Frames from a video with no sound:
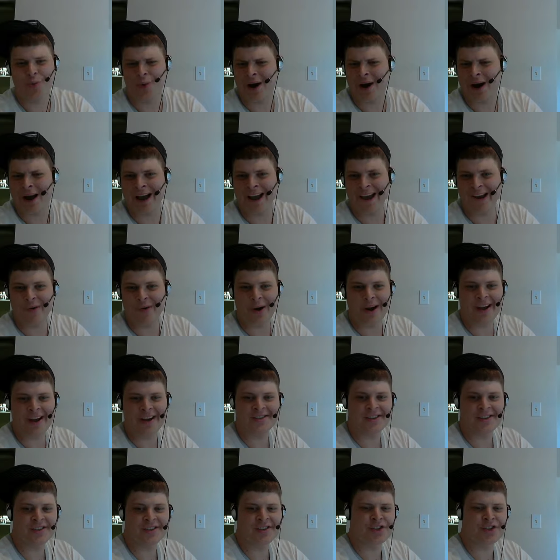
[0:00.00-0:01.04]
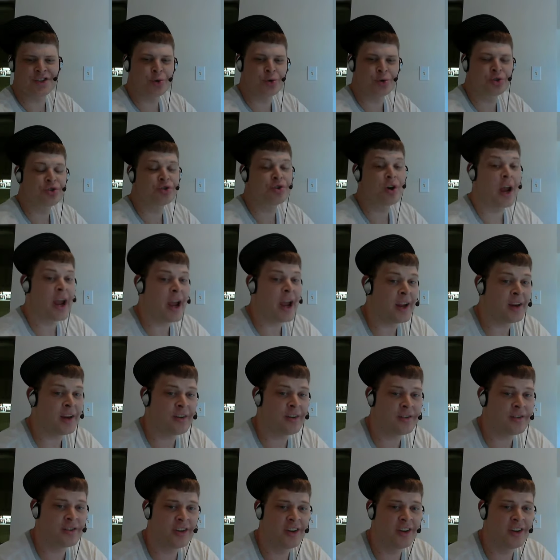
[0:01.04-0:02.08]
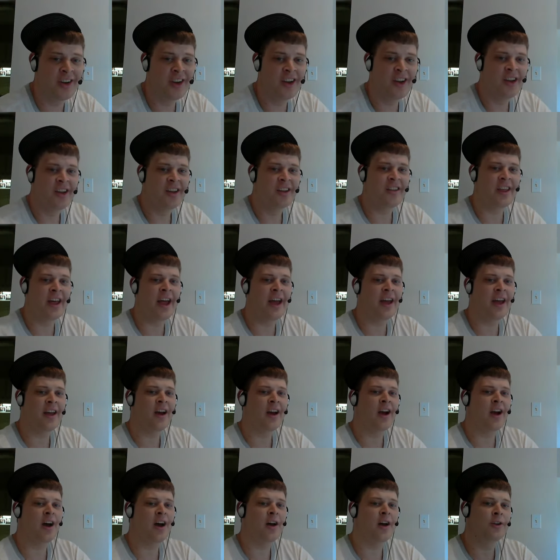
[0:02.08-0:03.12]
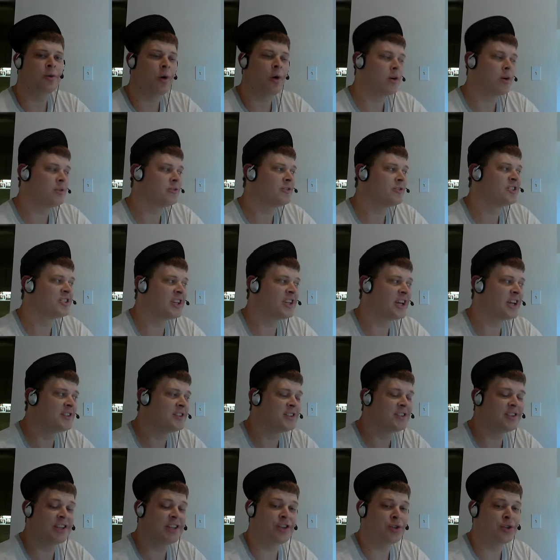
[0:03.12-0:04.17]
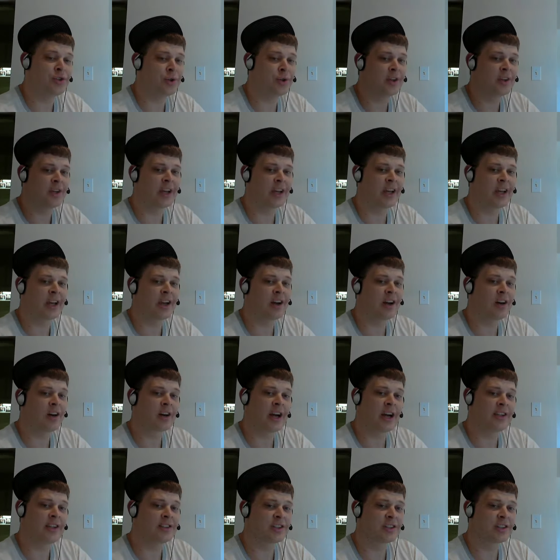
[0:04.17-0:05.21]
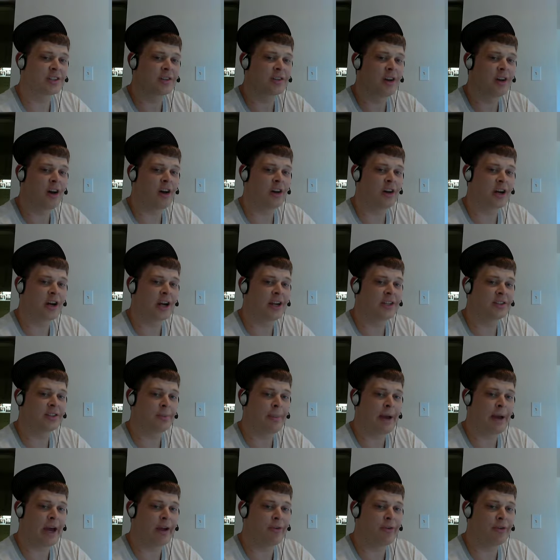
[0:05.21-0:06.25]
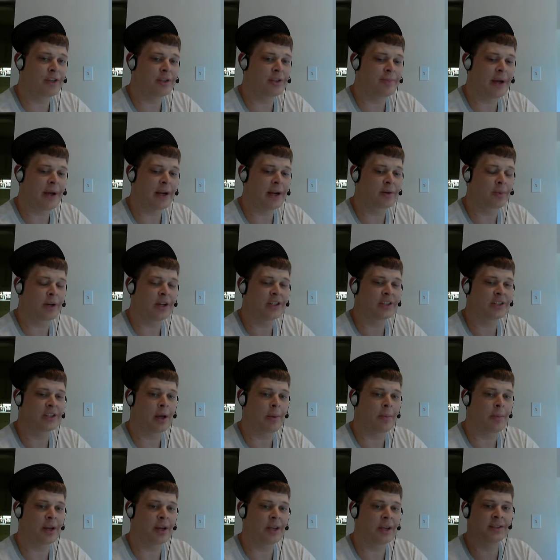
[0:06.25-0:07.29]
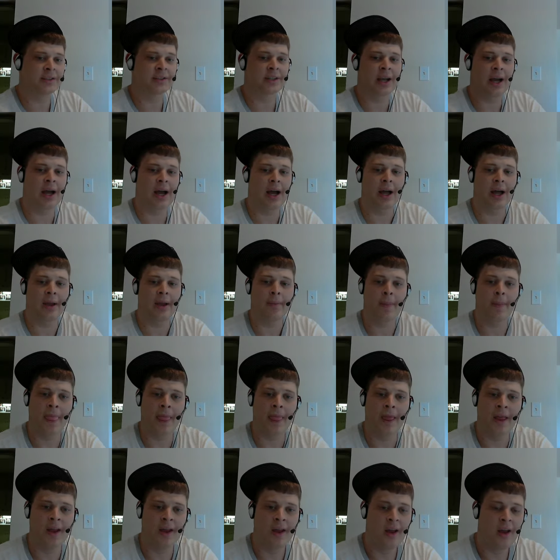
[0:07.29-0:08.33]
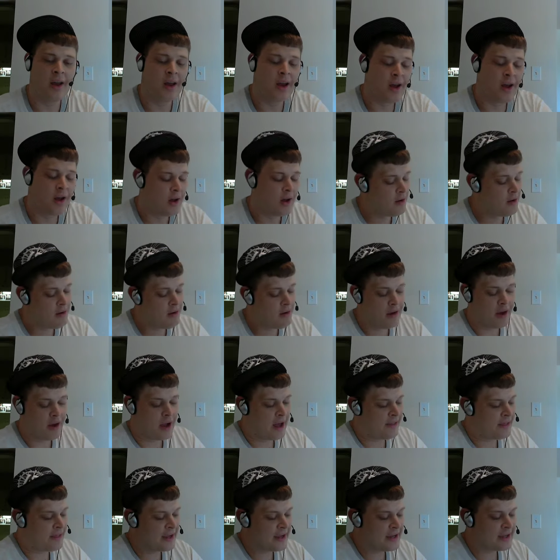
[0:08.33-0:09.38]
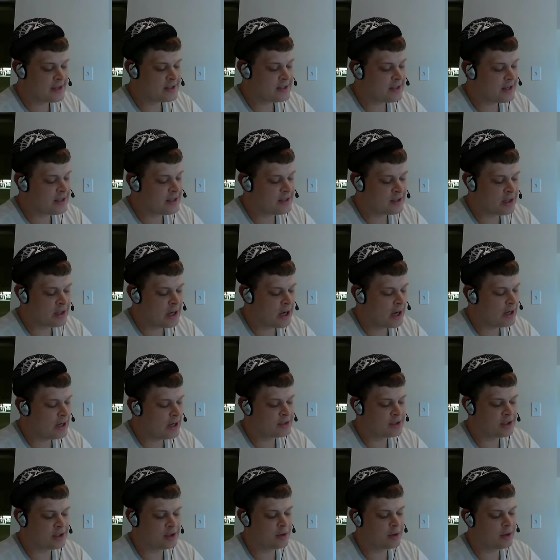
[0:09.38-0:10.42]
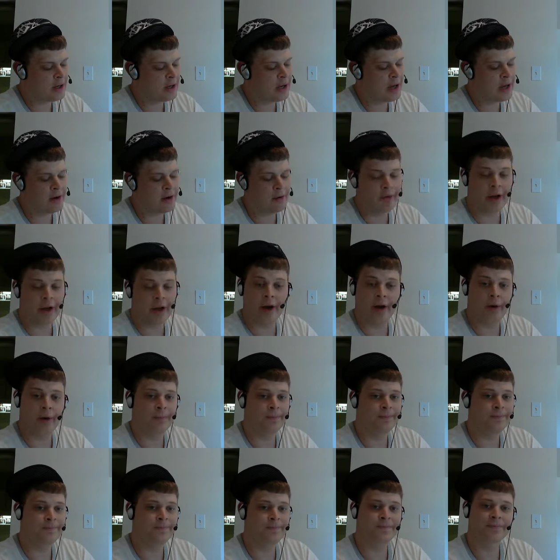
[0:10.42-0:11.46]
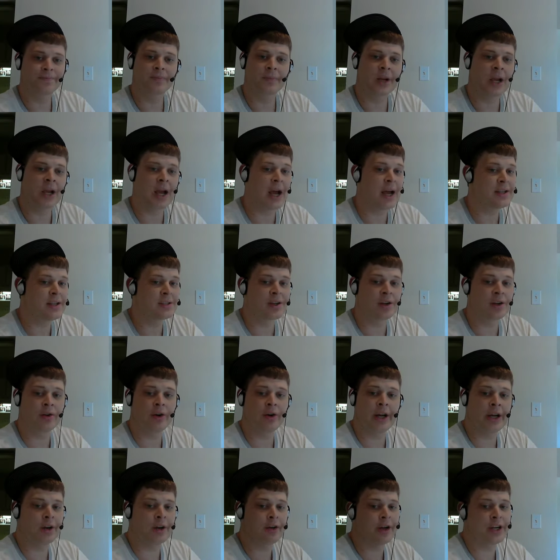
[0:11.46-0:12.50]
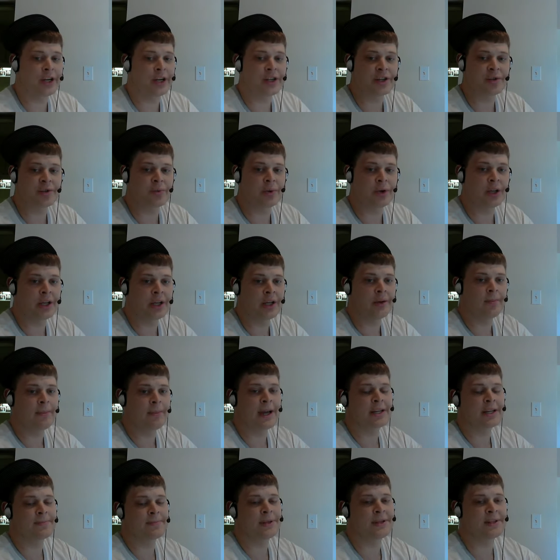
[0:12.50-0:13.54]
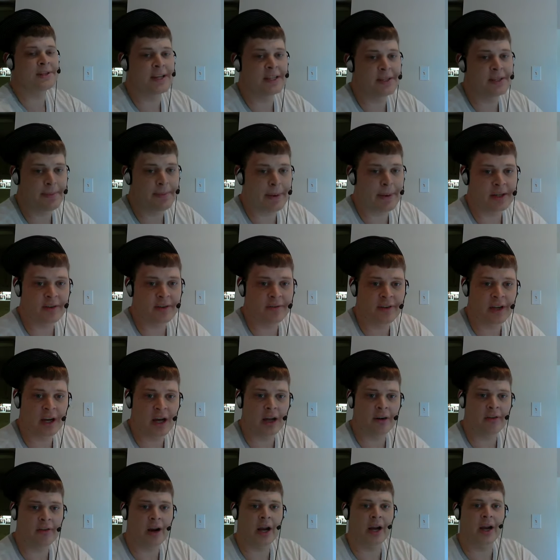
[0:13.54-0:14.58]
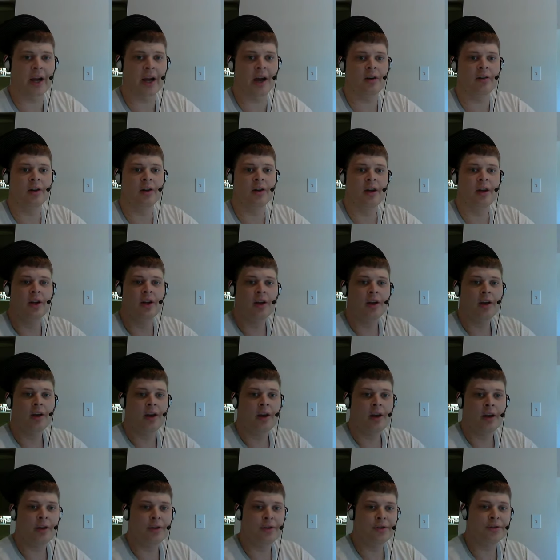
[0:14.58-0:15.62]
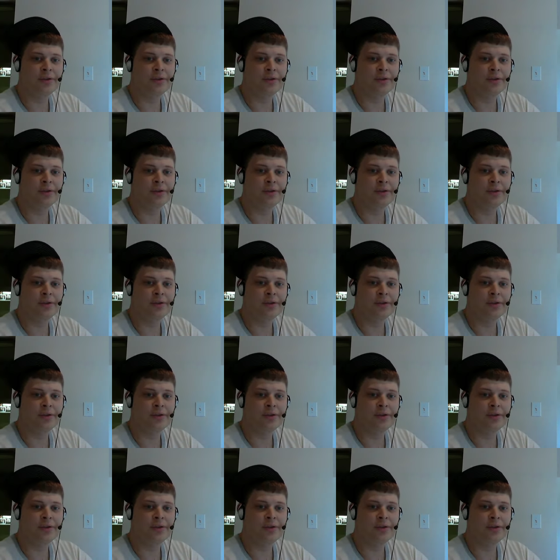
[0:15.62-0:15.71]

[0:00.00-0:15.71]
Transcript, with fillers: why why is it so strange that uh, you all of a sudden see Judah getting all kinds of all kinds of mad respect when he's coming against Khan? I think it's it Khan's. I don't know. Khan's greenery just really makes me suspect of Khan right now. You